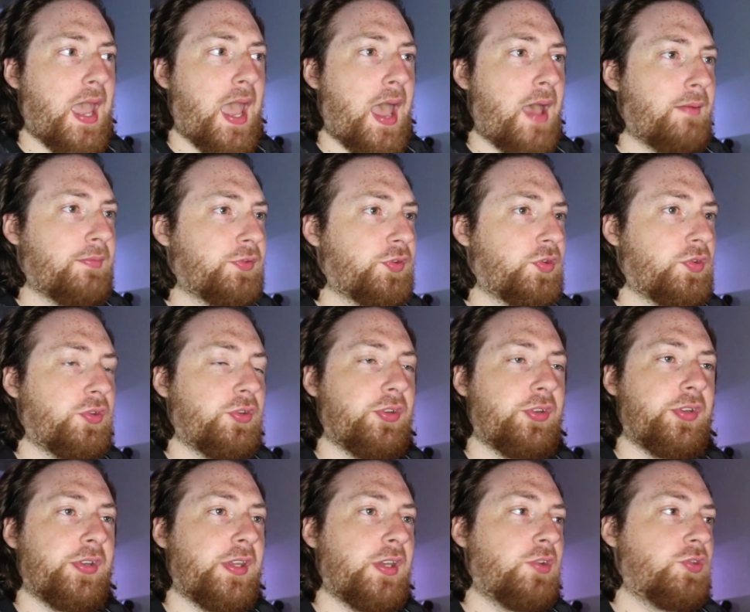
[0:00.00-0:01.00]

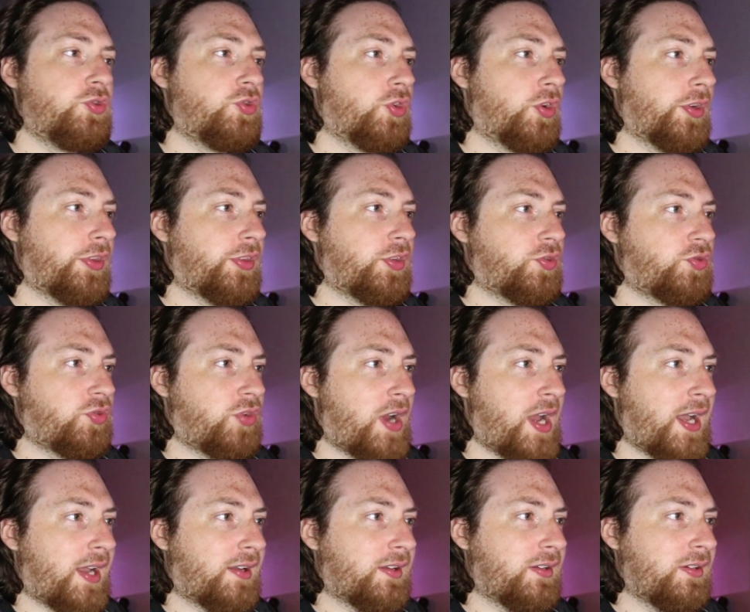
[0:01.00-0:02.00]
absolutely enjoyed the
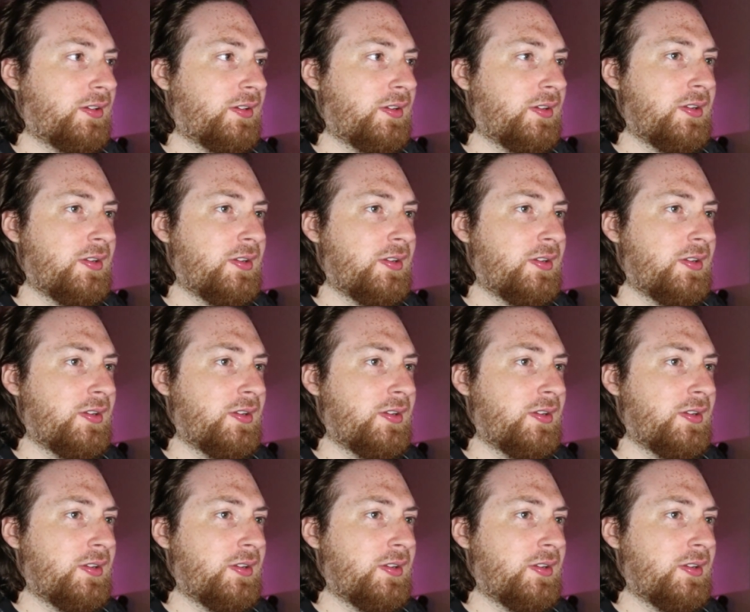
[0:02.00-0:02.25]
track.